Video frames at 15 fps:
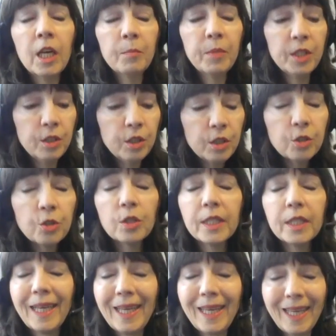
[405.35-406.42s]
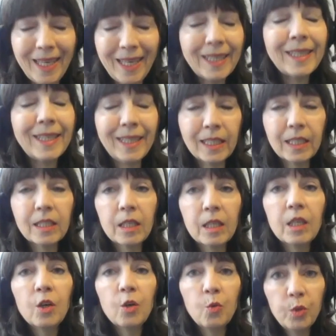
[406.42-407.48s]
but usually a headache
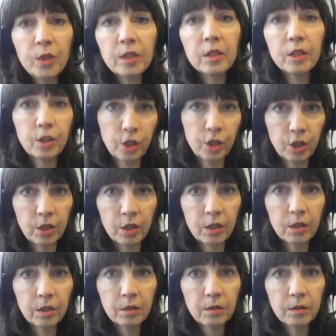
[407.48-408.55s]
will occur.